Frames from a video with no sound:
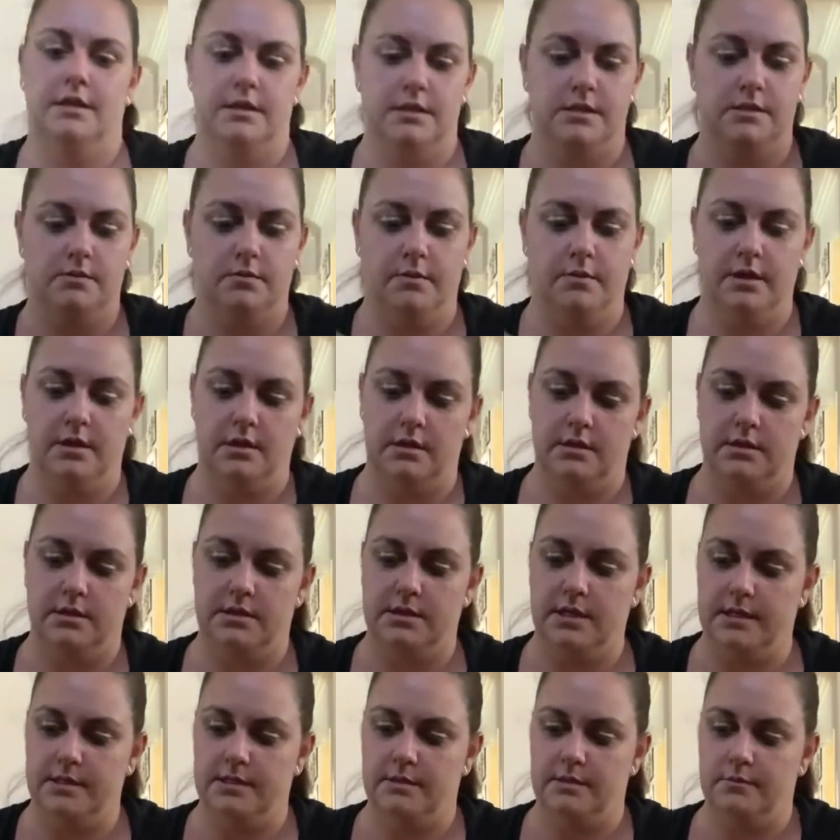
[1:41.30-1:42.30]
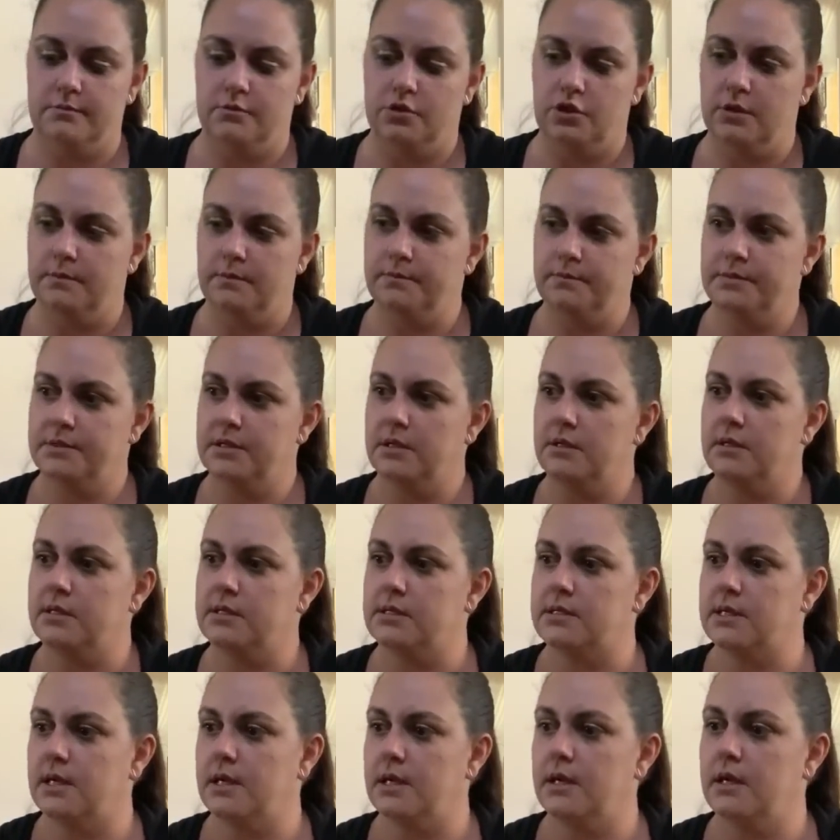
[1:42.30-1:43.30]
this one, it's got some chips on the
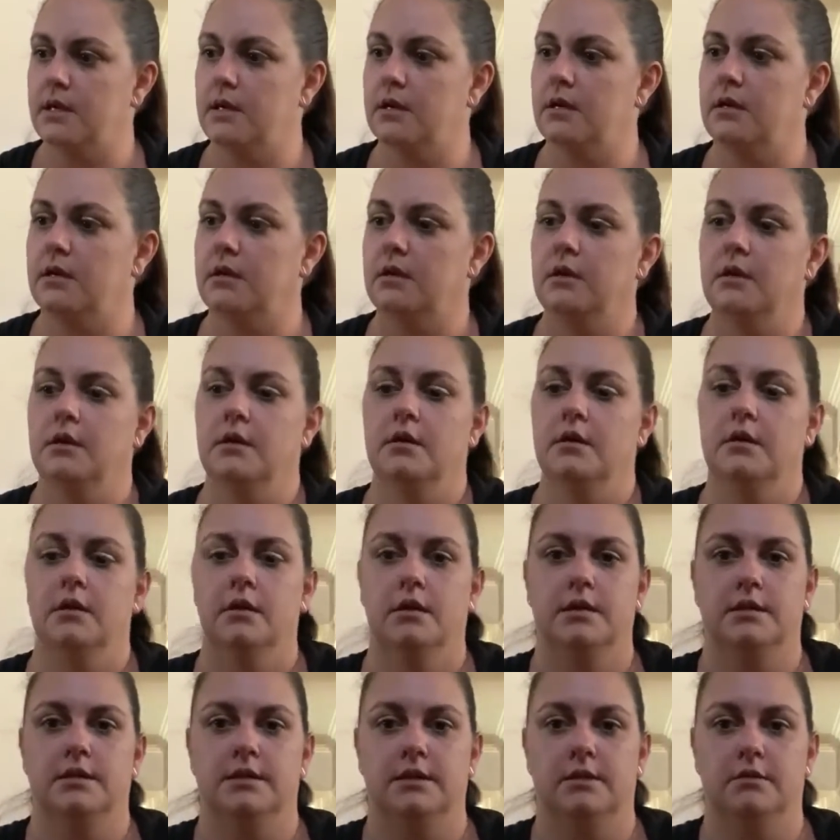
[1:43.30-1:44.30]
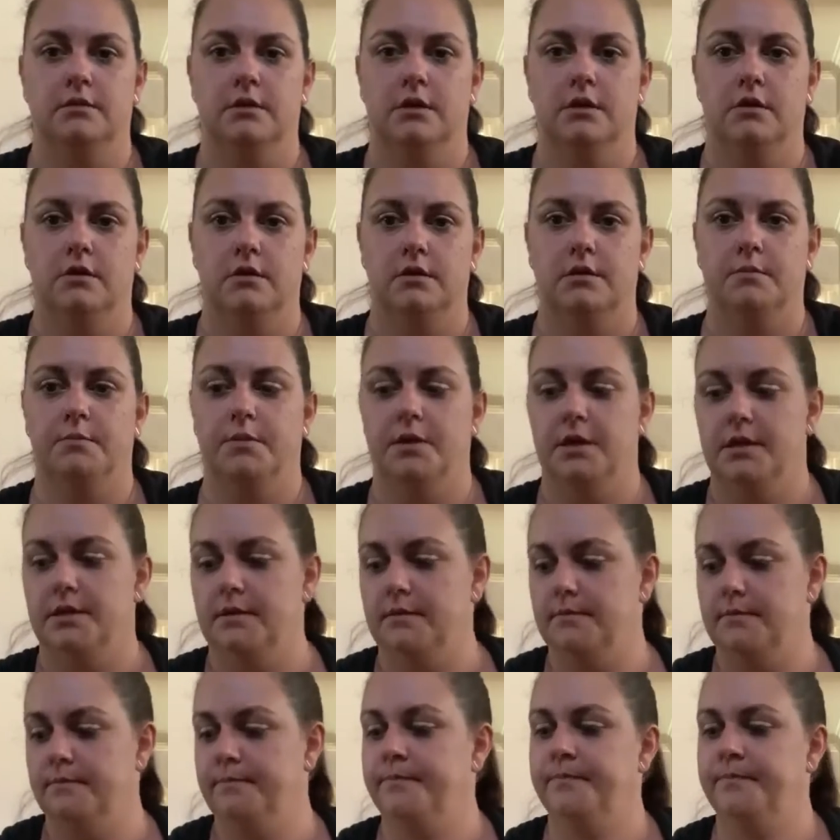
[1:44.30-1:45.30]
side, and down here at the bottom,